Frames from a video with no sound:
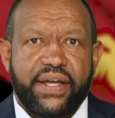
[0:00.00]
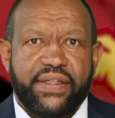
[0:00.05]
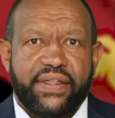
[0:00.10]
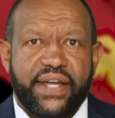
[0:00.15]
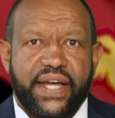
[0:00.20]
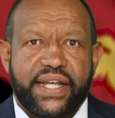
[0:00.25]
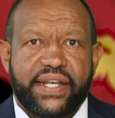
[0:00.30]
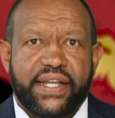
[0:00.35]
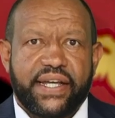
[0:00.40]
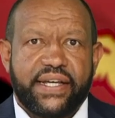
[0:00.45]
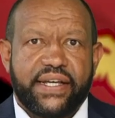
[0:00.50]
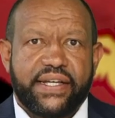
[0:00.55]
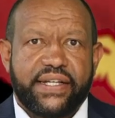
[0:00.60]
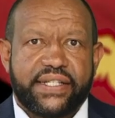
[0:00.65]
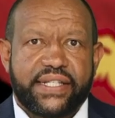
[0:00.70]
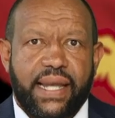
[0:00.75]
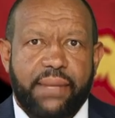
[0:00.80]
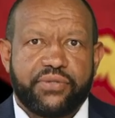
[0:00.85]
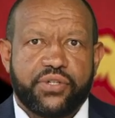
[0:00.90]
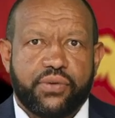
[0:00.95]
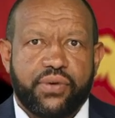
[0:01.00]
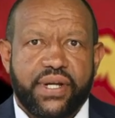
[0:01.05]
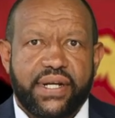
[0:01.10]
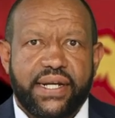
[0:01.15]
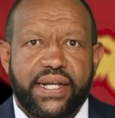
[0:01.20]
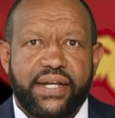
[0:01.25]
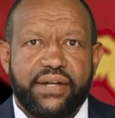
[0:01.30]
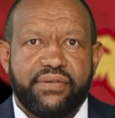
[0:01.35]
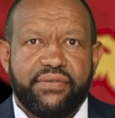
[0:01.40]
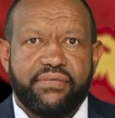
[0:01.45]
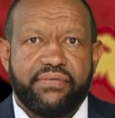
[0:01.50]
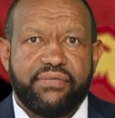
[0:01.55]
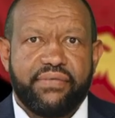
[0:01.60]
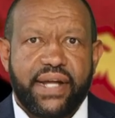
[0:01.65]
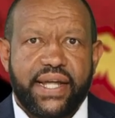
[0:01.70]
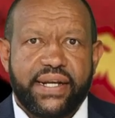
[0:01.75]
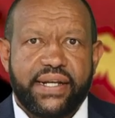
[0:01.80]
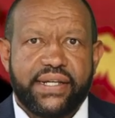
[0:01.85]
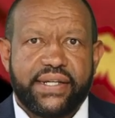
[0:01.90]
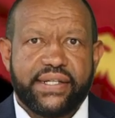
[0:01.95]
that subsequently
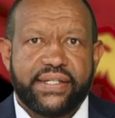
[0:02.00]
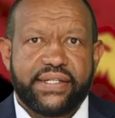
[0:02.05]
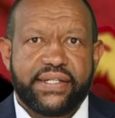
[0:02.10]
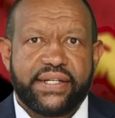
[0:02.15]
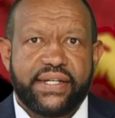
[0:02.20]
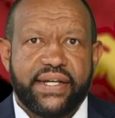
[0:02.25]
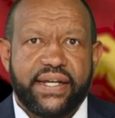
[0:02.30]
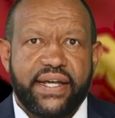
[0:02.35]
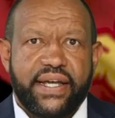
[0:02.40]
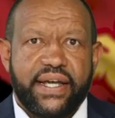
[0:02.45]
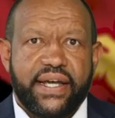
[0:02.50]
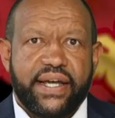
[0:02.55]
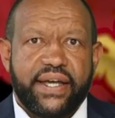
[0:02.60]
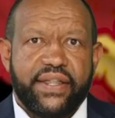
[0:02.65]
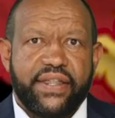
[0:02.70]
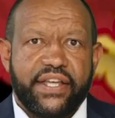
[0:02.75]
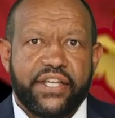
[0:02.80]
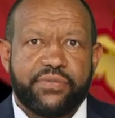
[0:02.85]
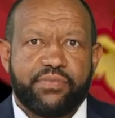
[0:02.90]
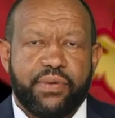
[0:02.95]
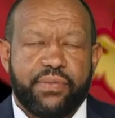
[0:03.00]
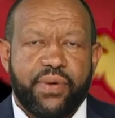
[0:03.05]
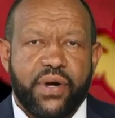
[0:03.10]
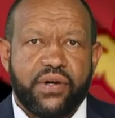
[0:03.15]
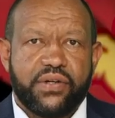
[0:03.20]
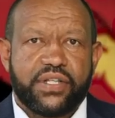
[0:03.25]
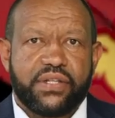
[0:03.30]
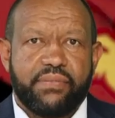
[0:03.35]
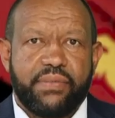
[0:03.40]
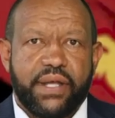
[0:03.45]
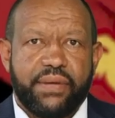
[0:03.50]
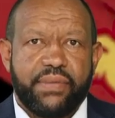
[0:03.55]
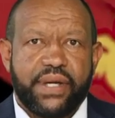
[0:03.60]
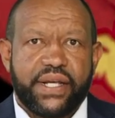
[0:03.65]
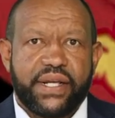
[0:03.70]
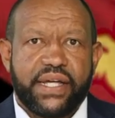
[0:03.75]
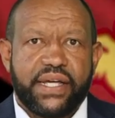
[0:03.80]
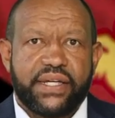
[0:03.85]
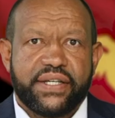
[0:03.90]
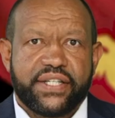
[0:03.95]
renders this proposed
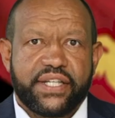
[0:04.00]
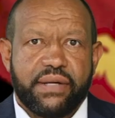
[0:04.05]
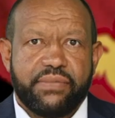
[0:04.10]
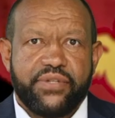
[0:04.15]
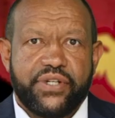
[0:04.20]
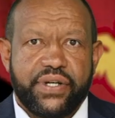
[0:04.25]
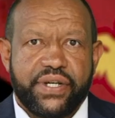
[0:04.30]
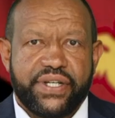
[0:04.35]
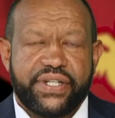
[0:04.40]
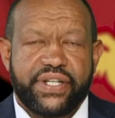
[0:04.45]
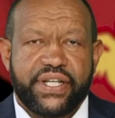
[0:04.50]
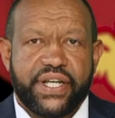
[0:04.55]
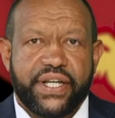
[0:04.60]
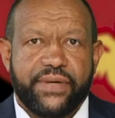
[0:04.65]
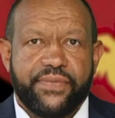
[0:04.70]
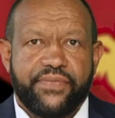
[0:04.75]
amendment sub judice.